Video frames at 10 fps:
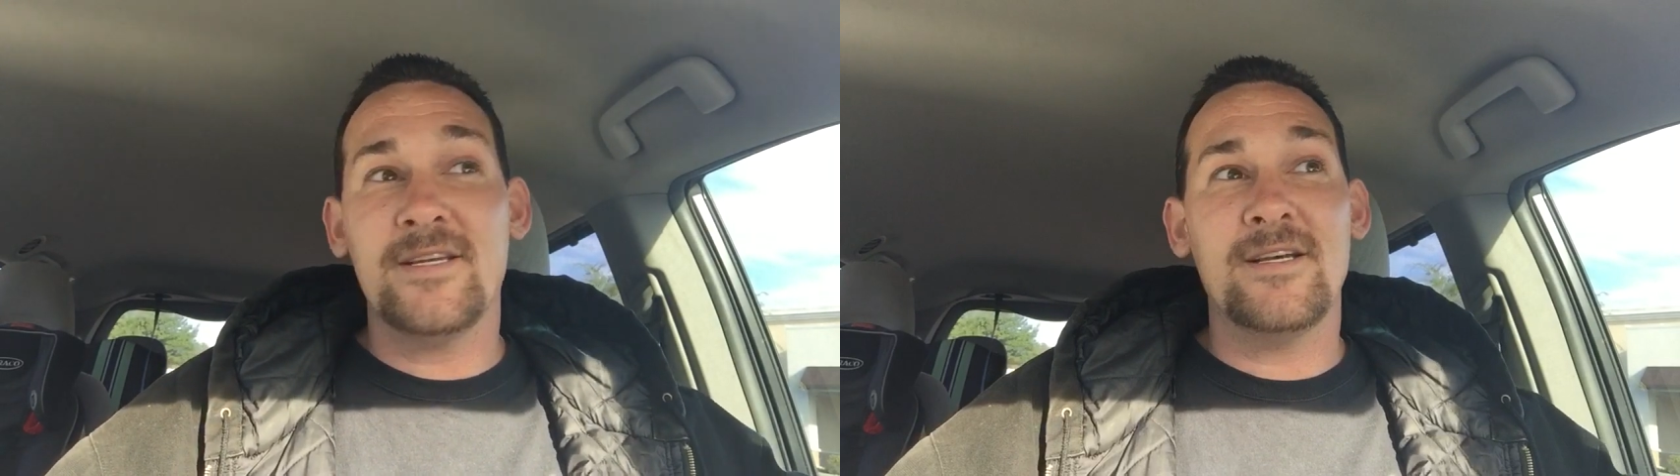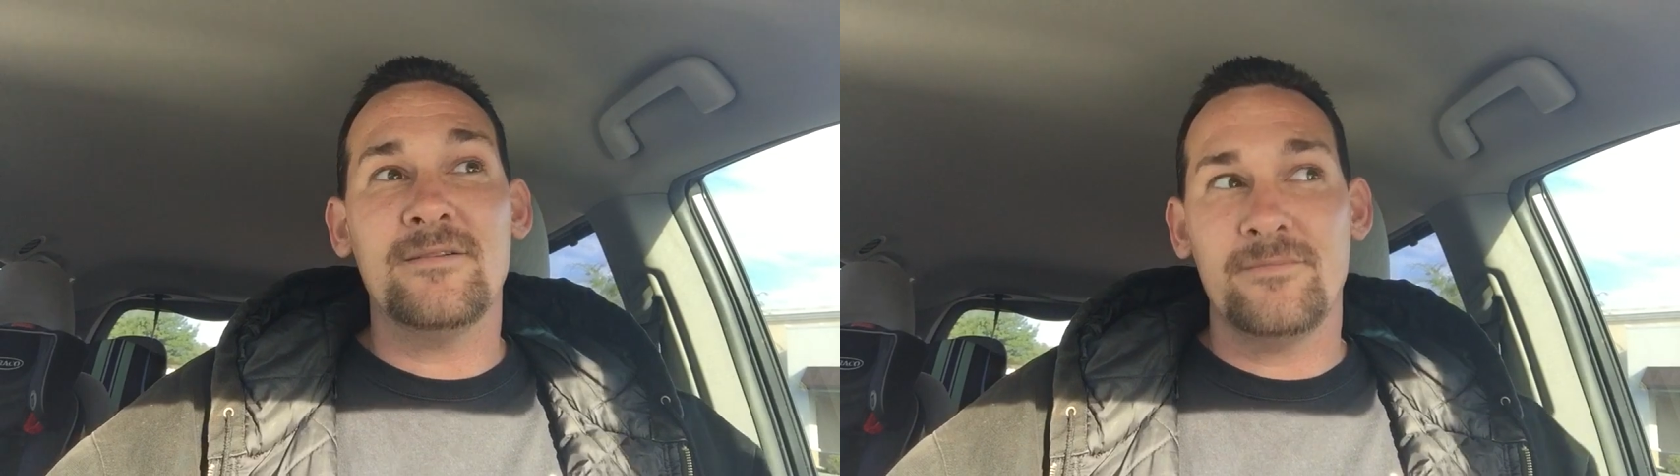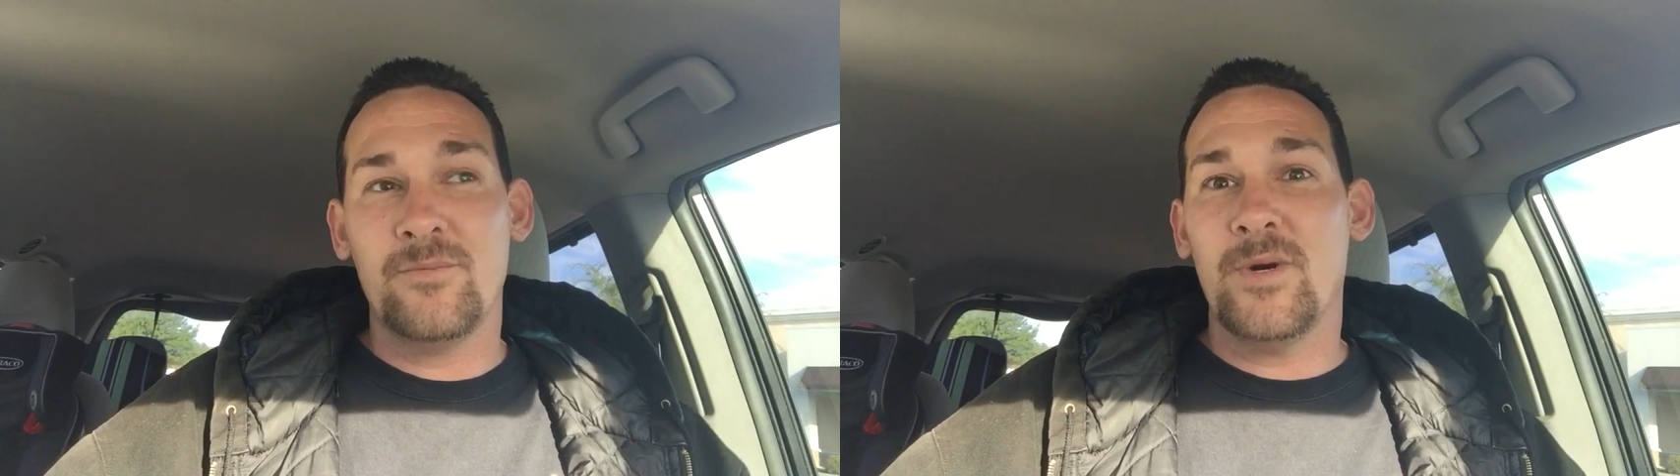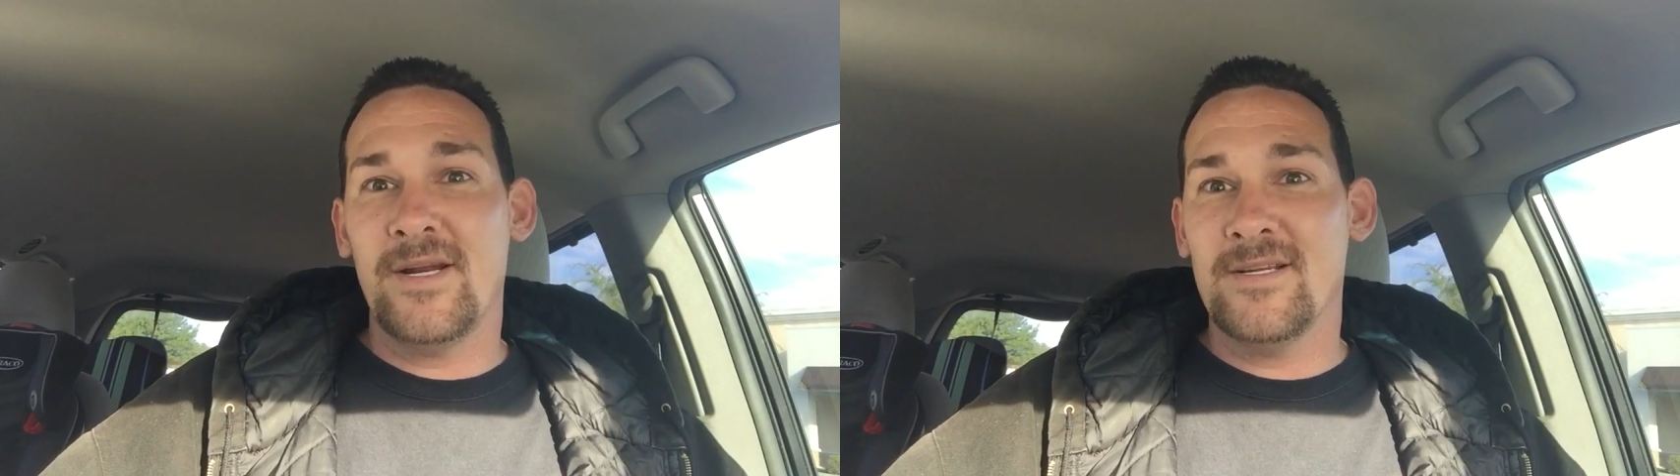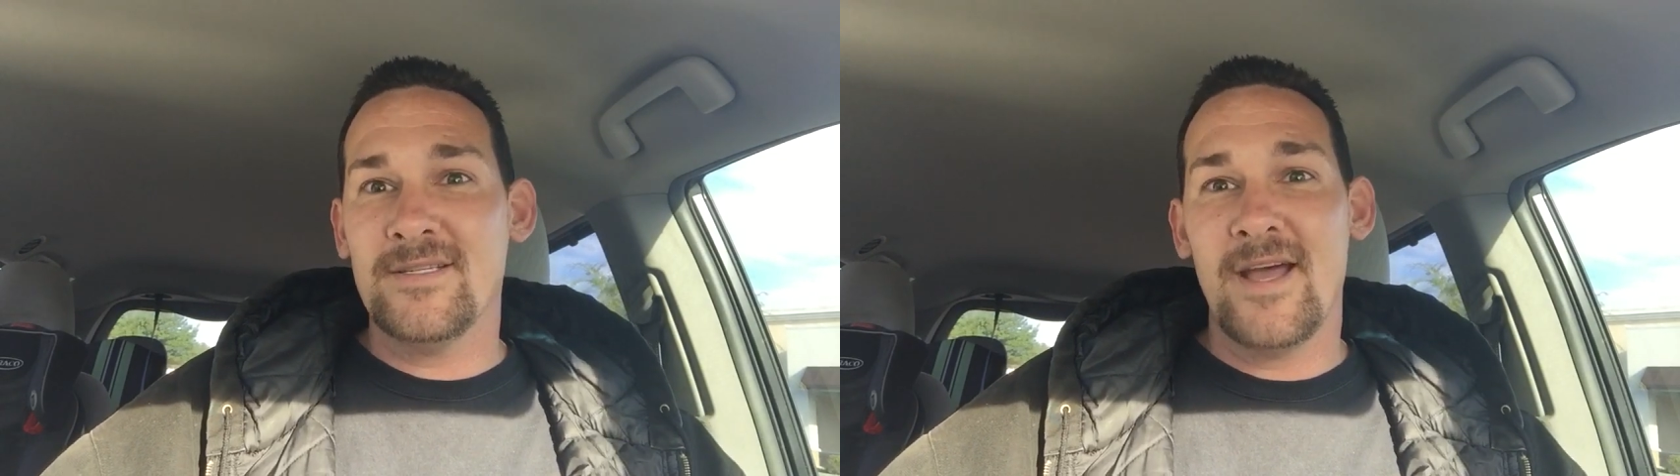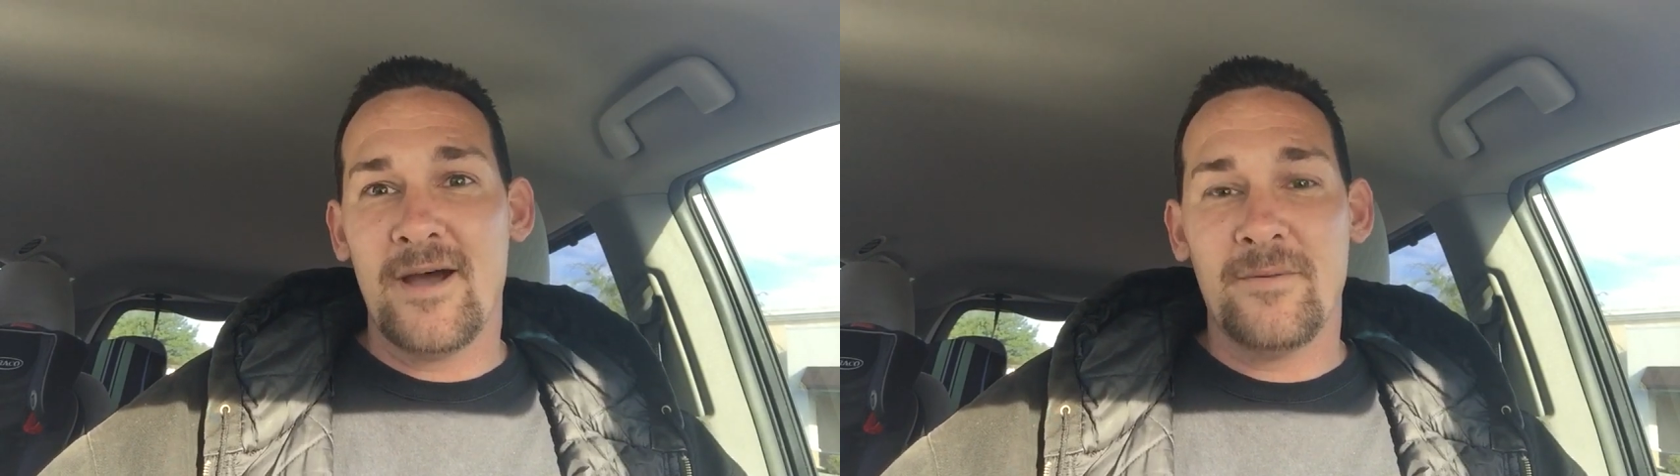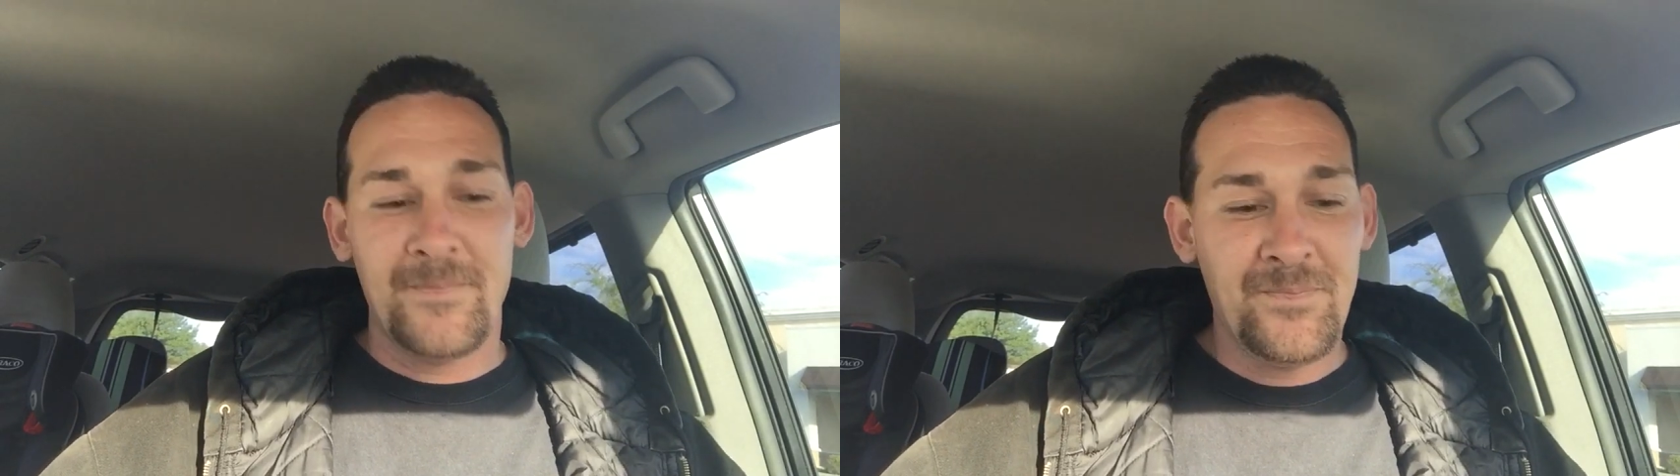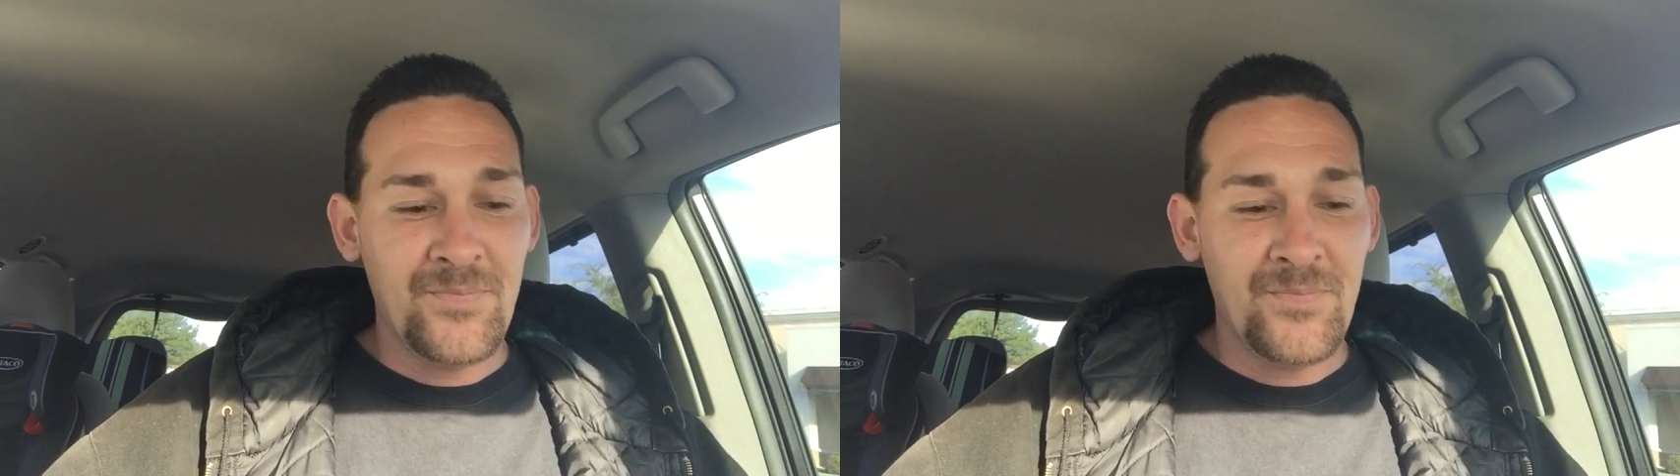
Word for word: to what it is now.